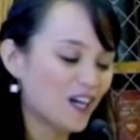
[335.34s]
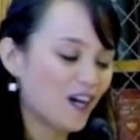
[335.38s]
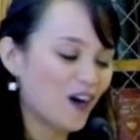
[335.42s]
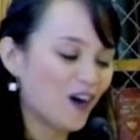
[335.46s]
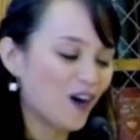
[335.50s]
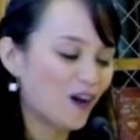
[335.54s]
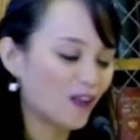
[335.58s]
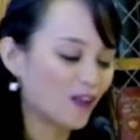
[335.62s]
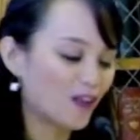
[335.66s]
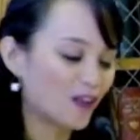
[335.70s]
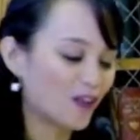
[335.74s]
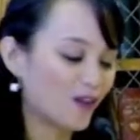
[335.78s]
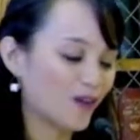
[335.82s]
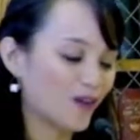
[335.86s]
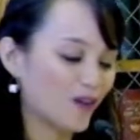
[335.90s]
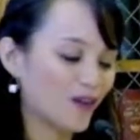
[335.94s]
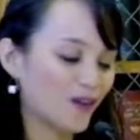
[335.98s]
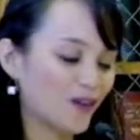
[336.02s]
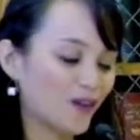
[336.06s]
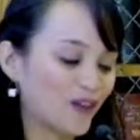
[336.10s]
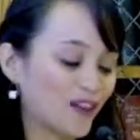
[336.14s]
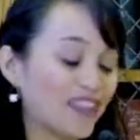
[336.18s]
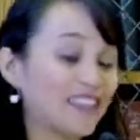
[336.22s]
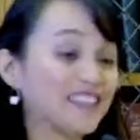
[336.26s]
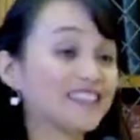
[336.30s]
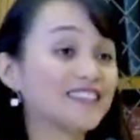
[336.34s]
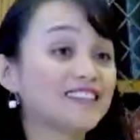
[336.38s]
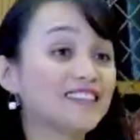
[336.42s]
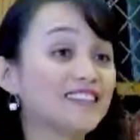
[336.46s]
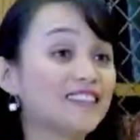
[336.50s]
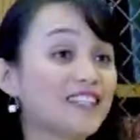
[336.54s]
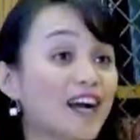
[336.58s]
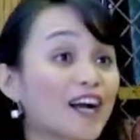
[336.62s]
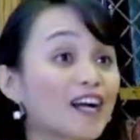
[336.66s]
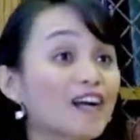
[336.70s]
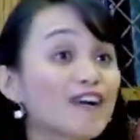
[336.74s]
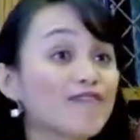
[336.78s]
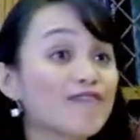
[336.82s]
Although it
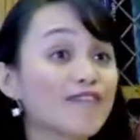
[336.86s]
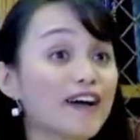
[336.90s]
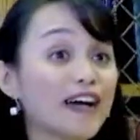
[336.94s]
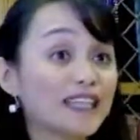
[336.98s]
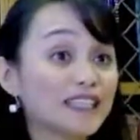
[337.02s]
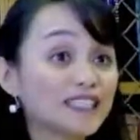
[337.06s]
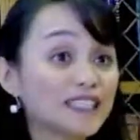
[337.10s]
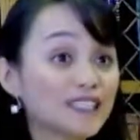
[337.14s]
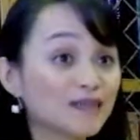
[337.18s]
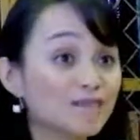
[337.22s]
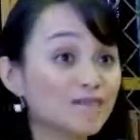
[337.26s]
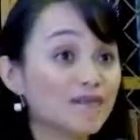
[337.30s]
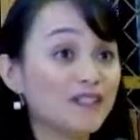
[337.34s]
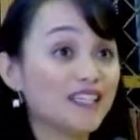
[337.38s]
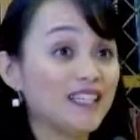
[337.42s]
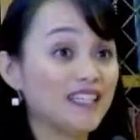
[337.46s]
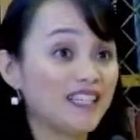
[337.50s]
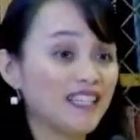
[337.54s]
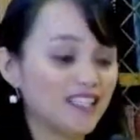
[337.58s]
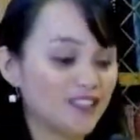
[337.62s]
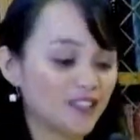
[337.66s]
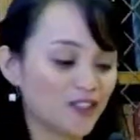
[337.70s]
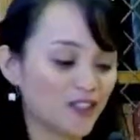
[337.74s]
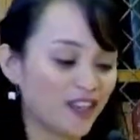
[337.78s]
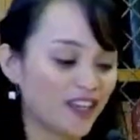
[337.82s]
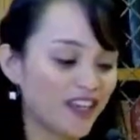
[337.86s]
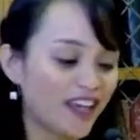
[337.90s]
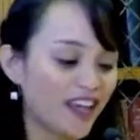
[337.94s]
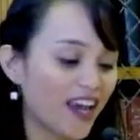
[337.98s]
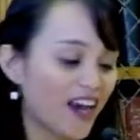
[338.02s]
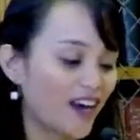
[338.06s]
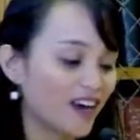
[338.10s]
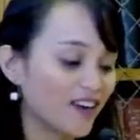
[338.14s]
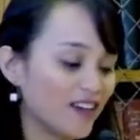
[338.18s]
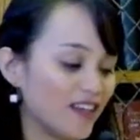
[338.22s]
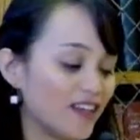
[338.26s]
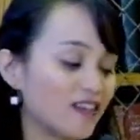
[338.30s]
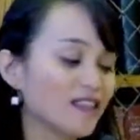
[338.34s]
terrifies me to
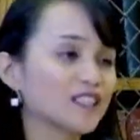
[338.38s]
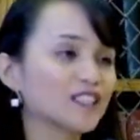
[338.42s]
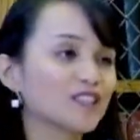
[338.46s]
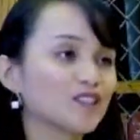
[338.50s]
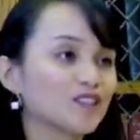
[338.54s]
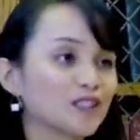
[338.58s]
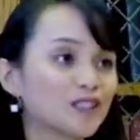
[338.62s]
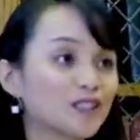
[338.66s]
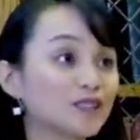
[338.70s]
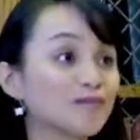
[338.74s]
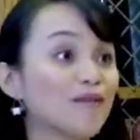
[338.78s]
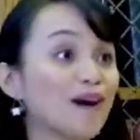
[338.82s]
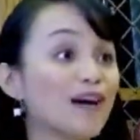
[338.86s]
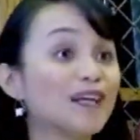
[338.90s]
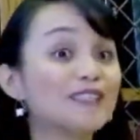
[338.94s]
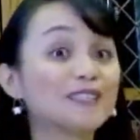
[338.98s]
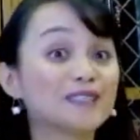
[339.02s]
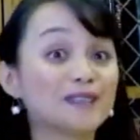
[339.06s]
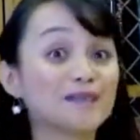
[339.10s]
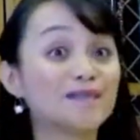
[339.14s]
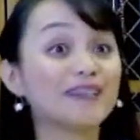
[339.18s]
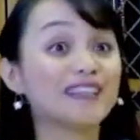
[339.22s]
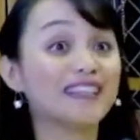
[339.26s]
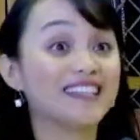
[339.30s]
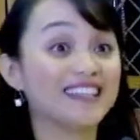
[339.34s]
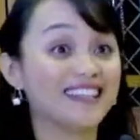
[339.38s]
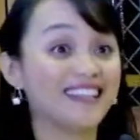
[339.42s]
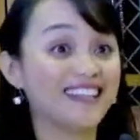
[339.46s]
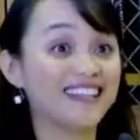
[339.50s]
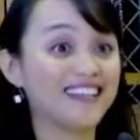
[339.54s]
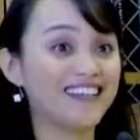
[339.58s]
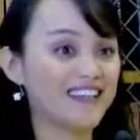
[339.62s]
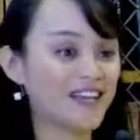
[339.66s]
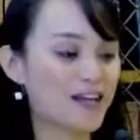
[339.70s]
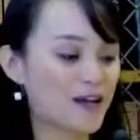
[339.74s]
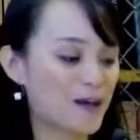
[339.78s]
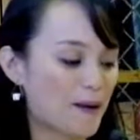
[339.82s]
carry this responsibility,